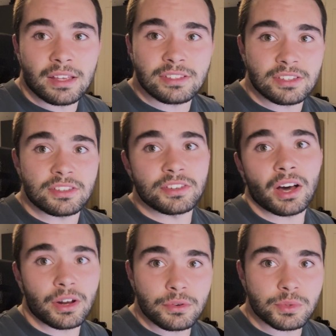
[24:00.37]
system
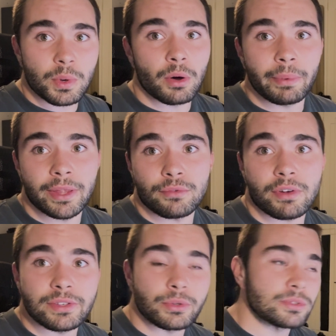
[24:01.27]
data as well will be in the
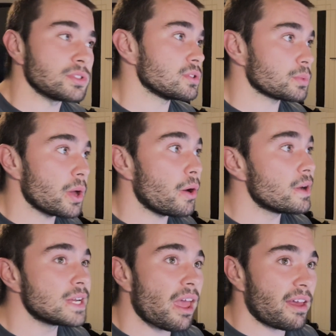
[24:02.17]
resources as well.
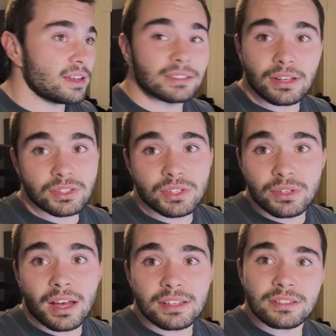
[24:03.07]
And I'll see you
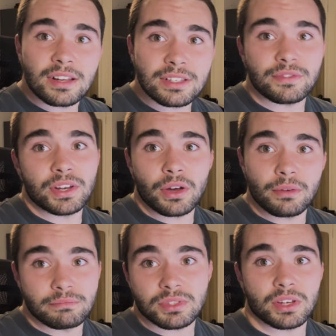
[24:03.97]
guys in the next video.
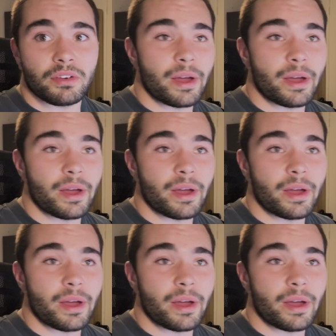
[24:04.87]
See you around.